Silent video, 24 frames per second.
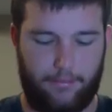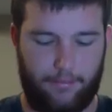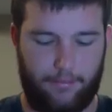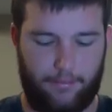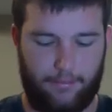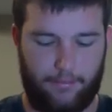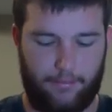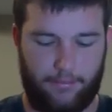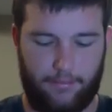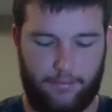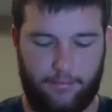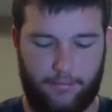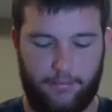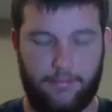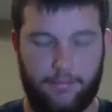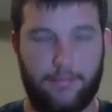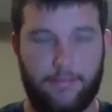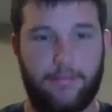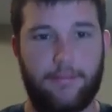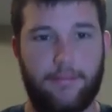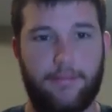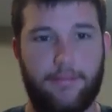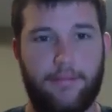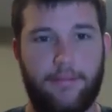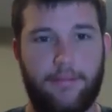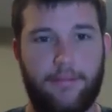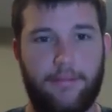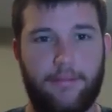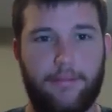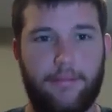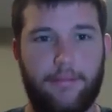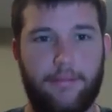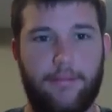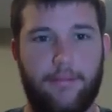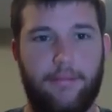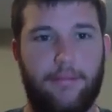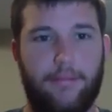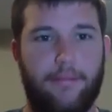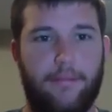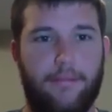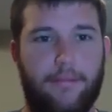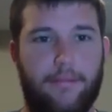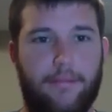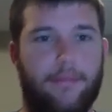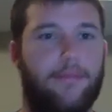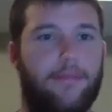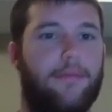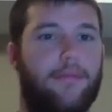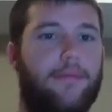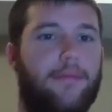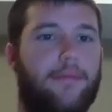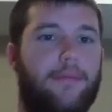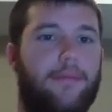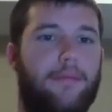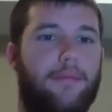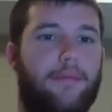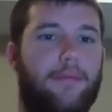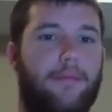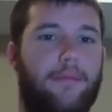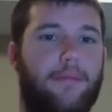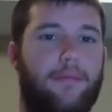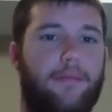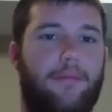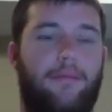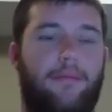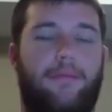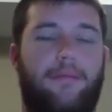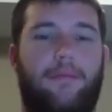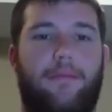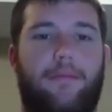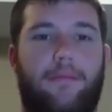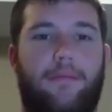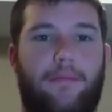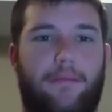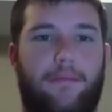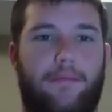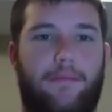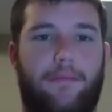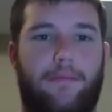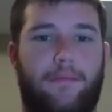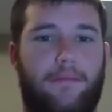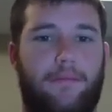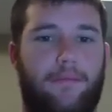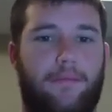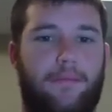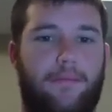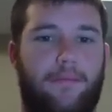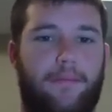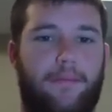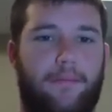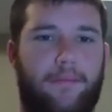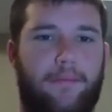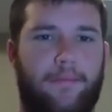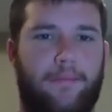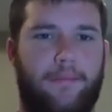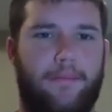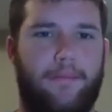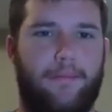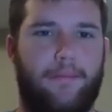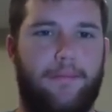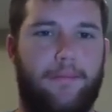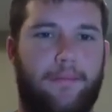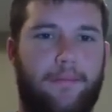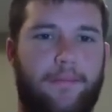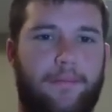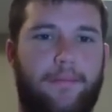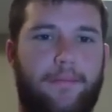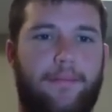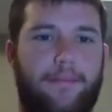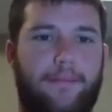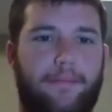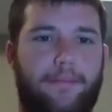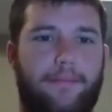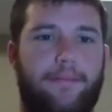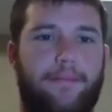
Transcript: The person shown says nothing.